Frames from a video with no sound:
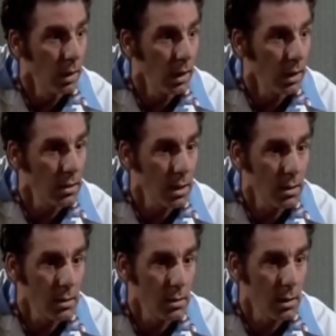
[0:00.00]
Well, I guess
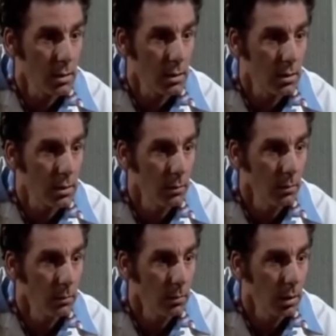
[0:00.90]
I just
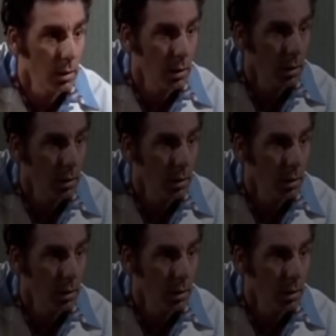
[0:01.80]
assumed.